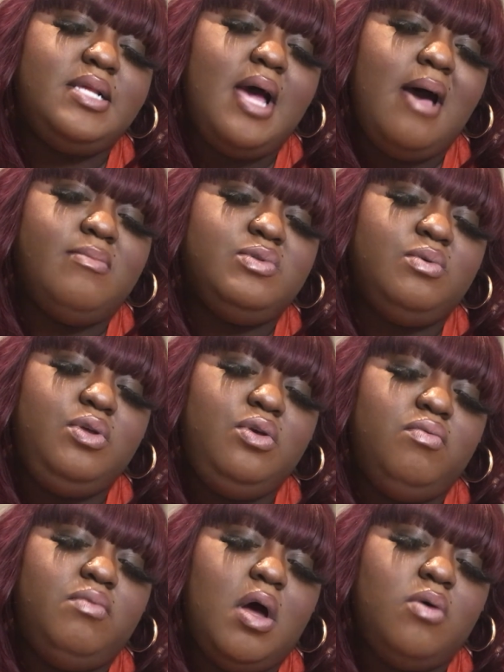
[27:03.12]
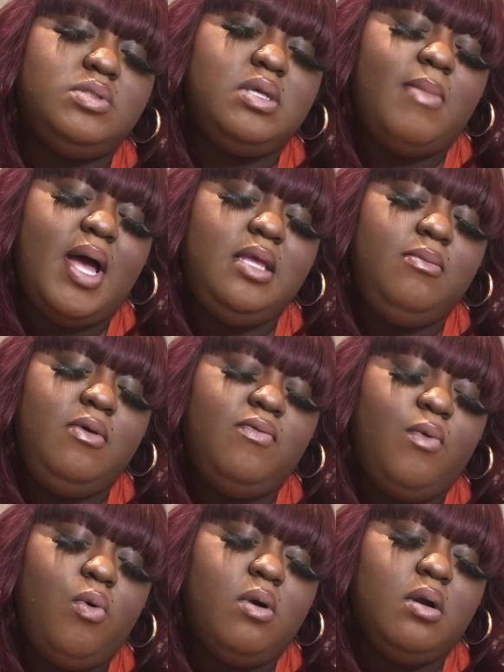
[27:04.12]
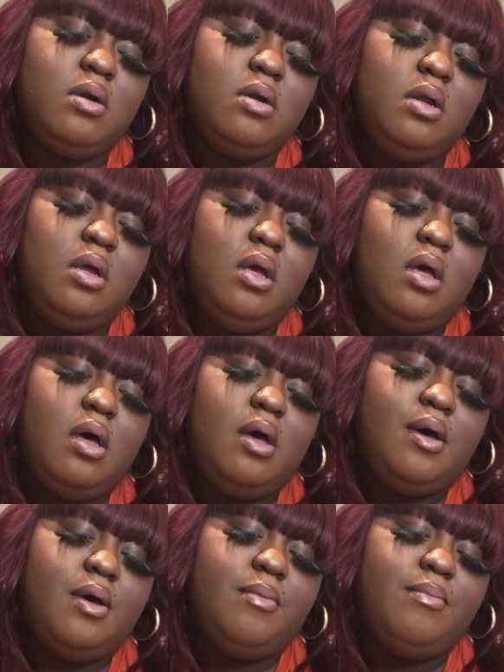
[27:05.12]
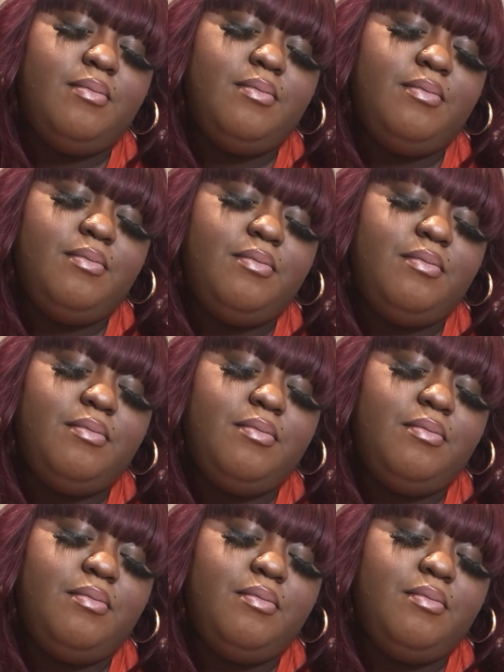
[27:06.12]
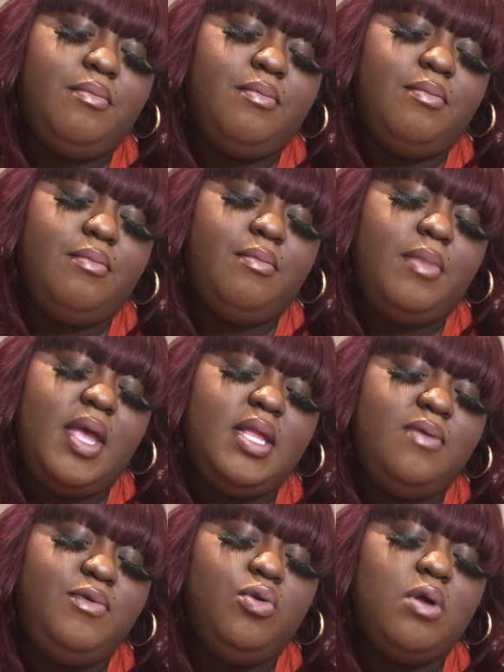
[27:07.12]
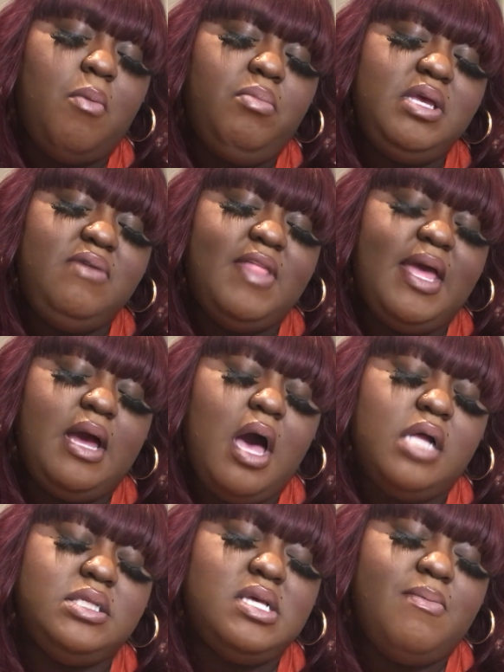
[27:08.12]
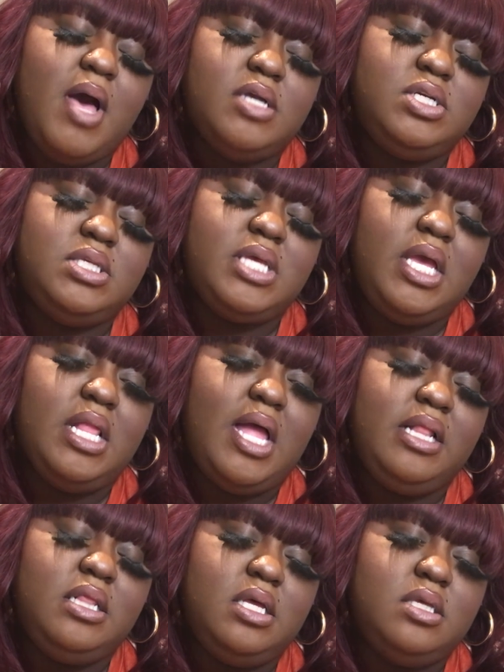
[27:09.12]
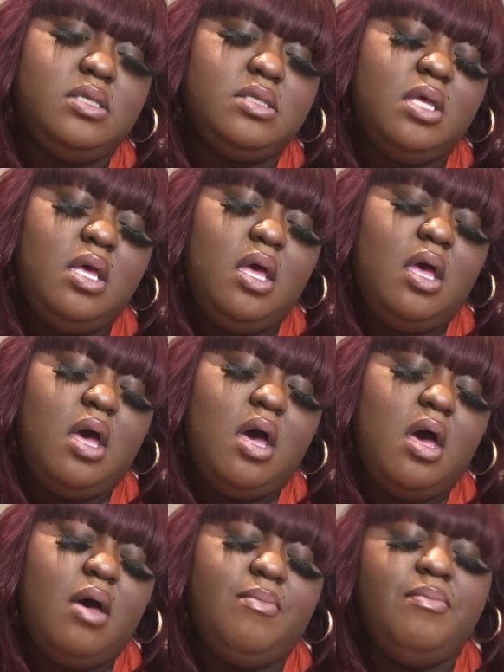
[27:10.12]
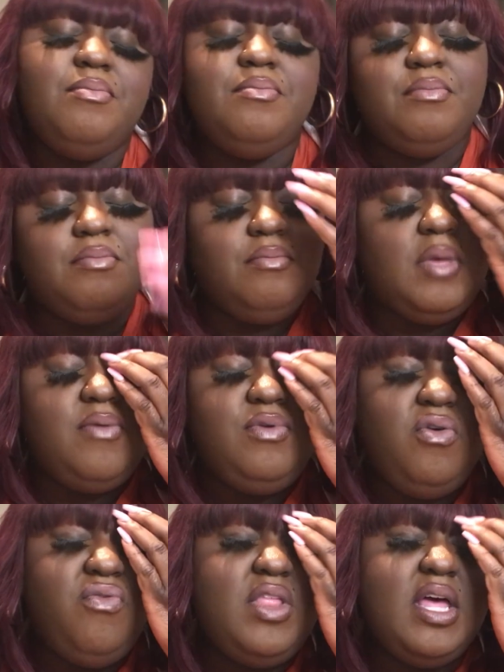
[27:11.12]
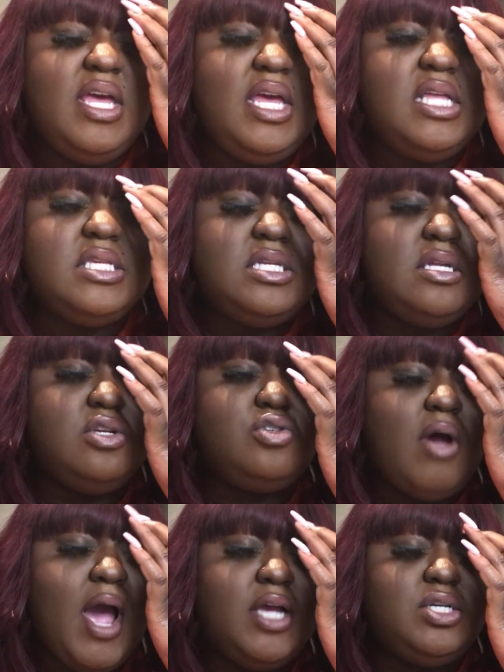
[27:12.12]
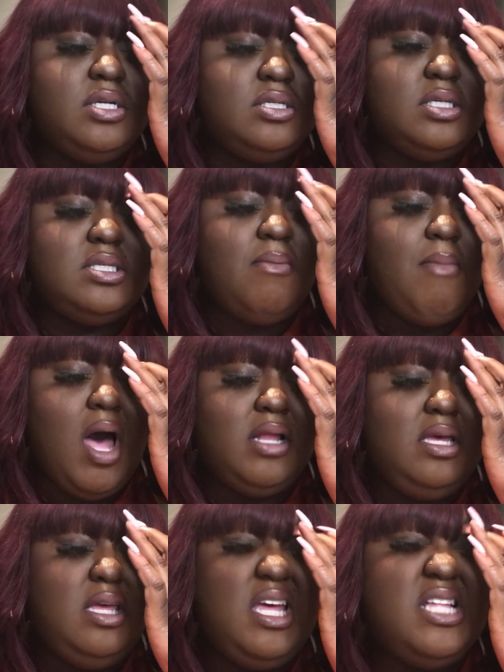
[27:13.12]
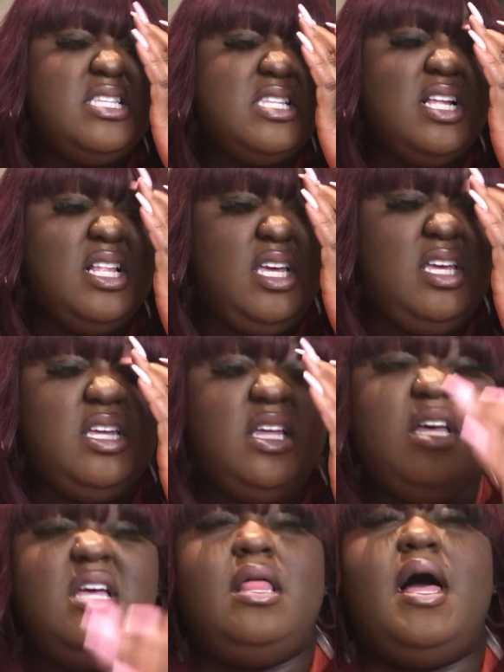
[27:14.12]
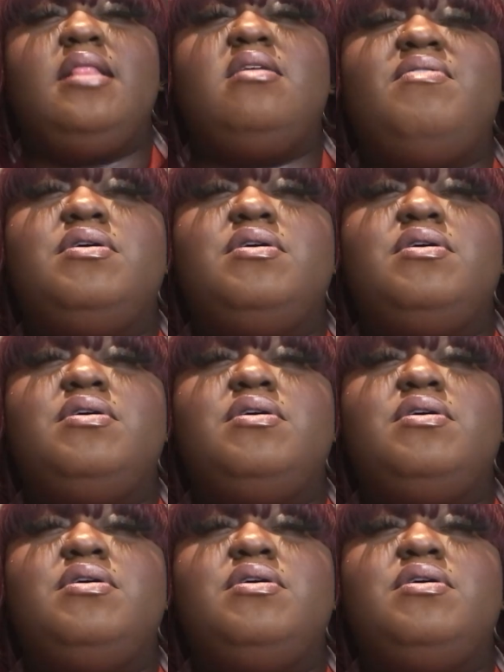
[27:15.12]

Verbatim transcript: of times when you've known somebody before, um, and if you don't believe in that concept, I should say it like this. Um, if you feel an instant attraction to somebody instantly, like the